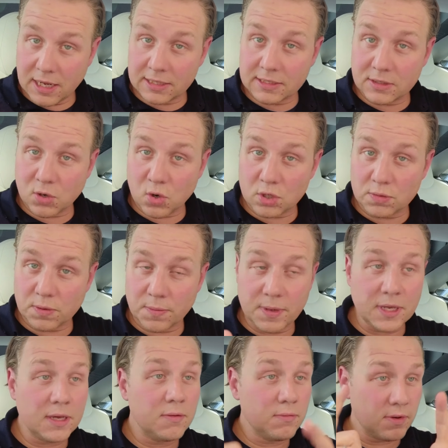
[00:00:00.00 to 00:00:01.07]
Let's talk
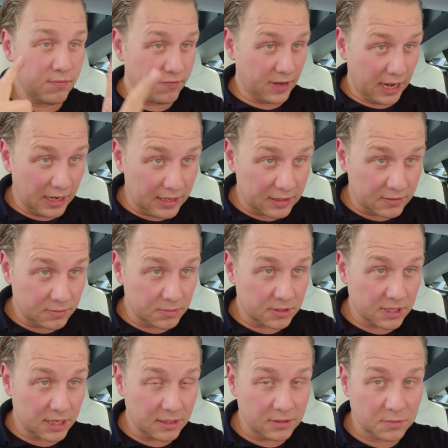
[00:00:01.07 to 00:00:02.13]
swimming with Alex from
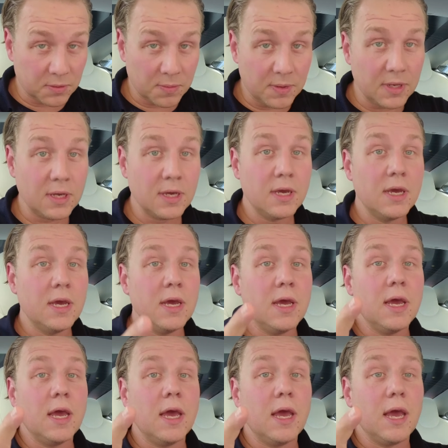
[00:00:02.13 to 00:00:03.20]
Scale Swimming
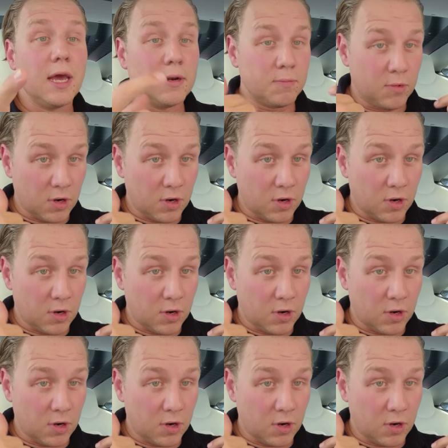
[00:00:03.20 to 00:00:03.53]
and